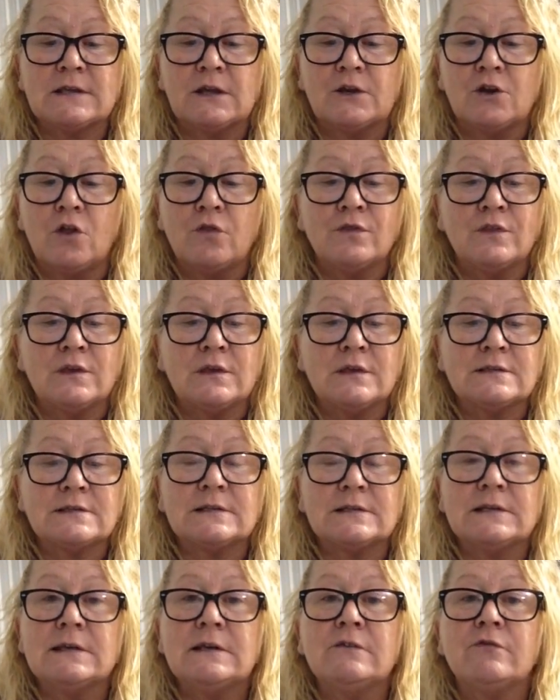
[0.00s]
and on the
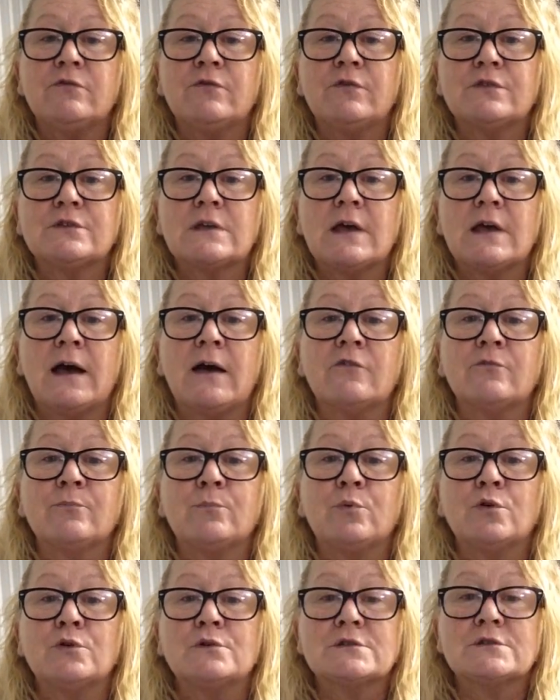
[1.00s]
sleeves I've
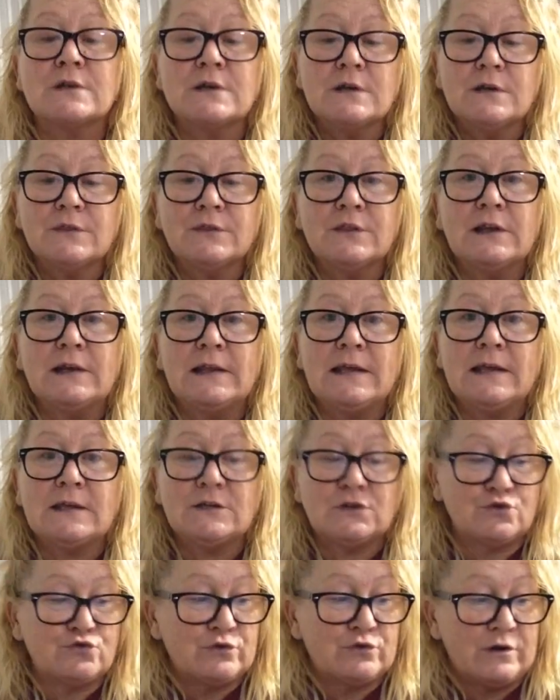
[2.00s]
put the
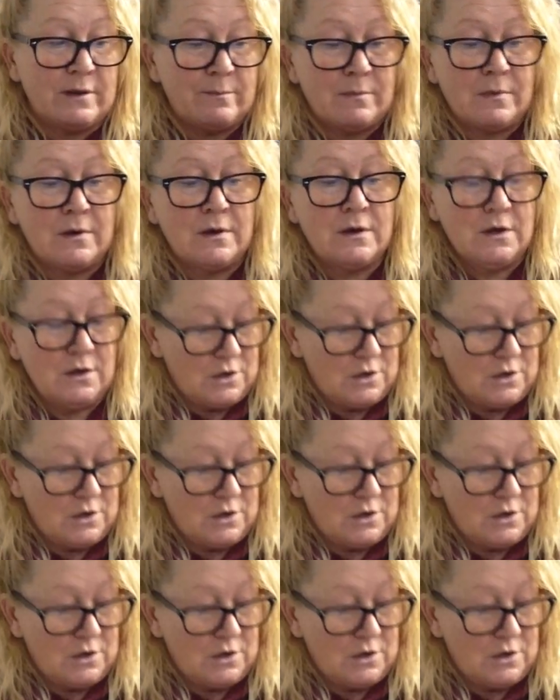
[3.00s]
lace trim,